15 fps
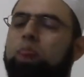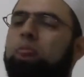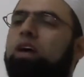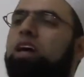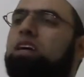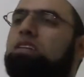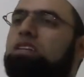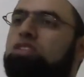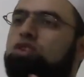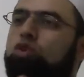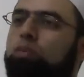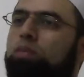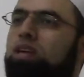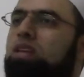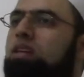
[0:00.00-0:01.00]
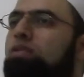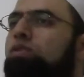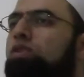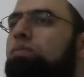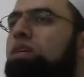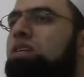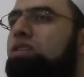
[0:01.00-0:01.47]
it is completely
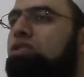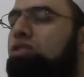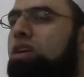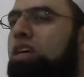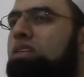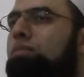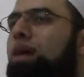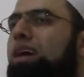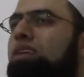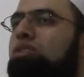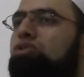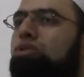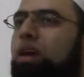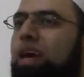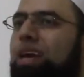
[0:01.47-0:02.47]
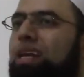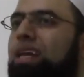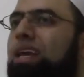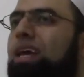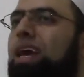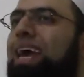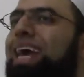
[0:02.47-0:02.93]
forbidden to get married to
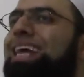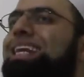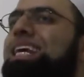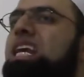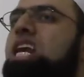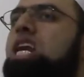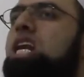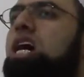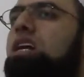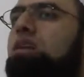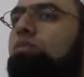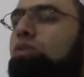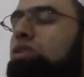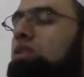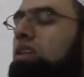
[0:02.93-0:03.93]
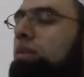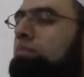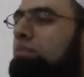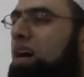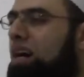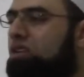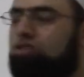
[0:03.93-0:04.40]
any non-Muslim
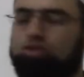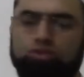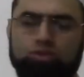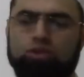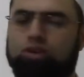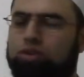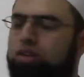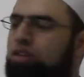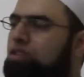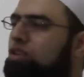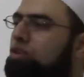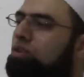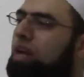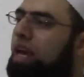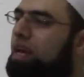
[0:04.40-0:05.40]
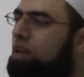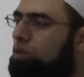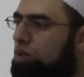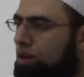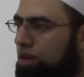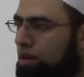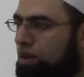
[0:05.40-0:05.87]
man, Jew or Christian or
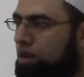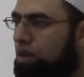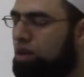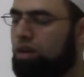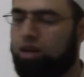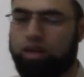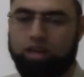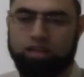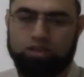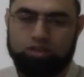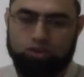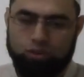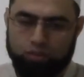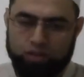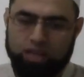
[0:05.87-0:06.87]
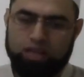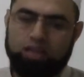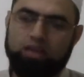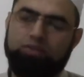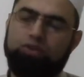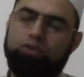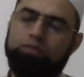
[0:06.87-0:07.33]
anyone. It is
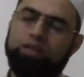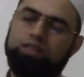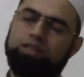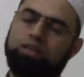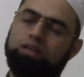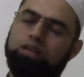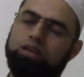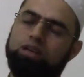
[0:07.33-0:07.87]
completely forbidden